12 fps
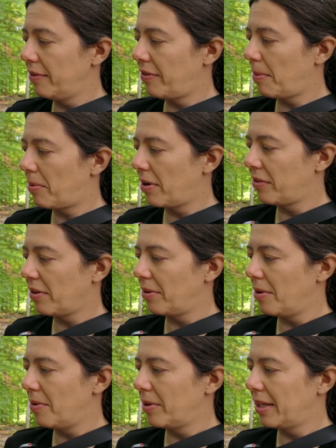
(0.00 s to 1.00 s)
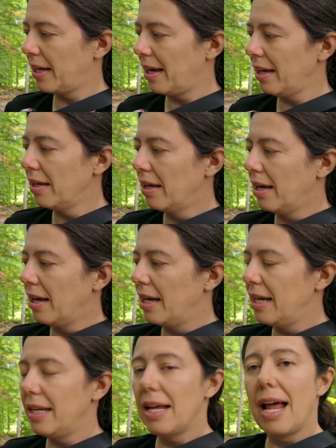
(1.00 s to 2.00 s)
If I press on OK,
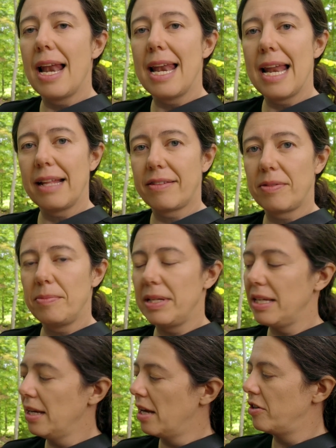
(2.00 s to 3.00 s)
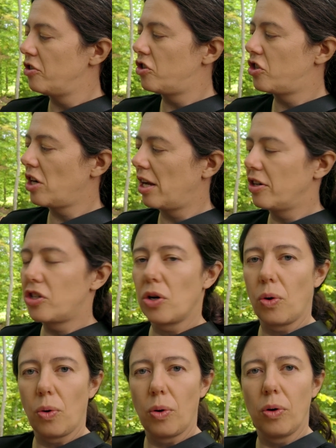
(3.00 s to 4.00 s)
it lets me change
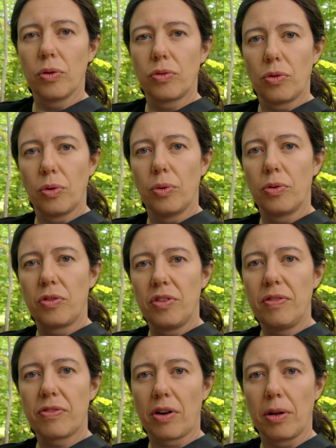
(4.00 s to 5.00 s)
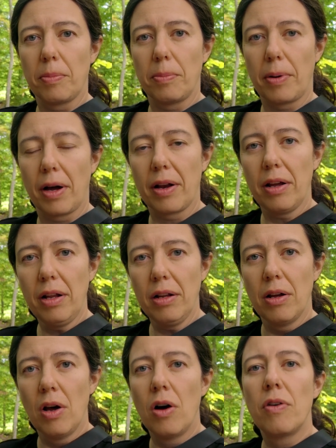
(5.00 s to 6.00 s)
all those different buttons
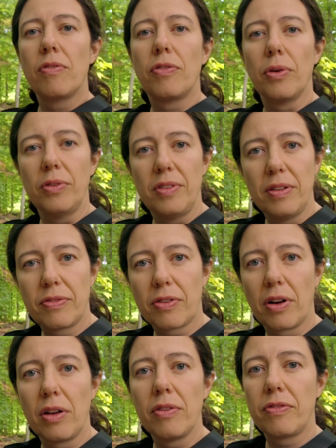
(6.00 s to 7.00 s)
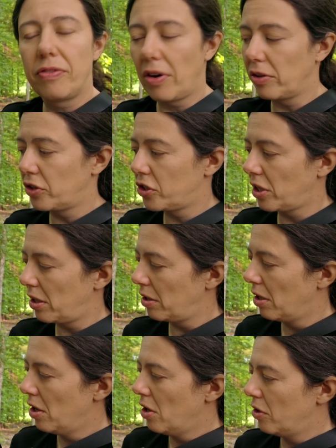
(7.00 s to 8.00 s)
for different function.